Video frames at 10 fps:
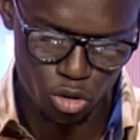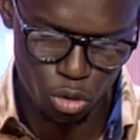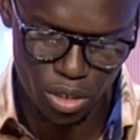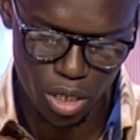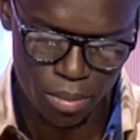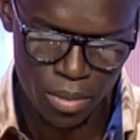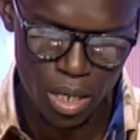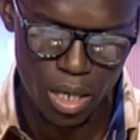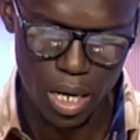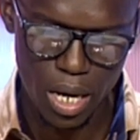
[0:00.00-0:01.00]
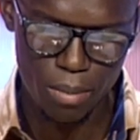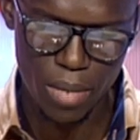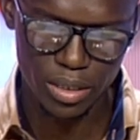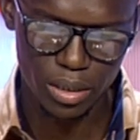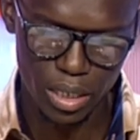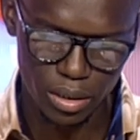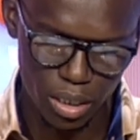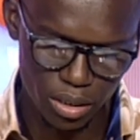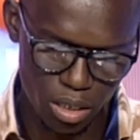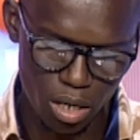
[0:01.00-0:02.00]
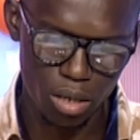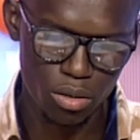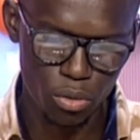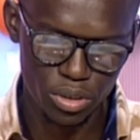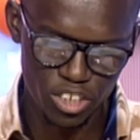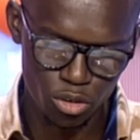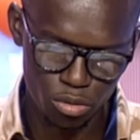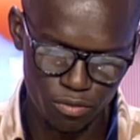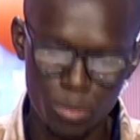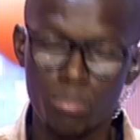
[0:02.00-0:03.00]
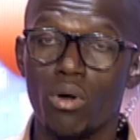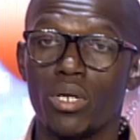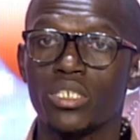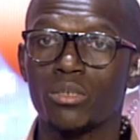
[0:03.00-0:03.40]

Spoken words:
growing up as a girl who is into football and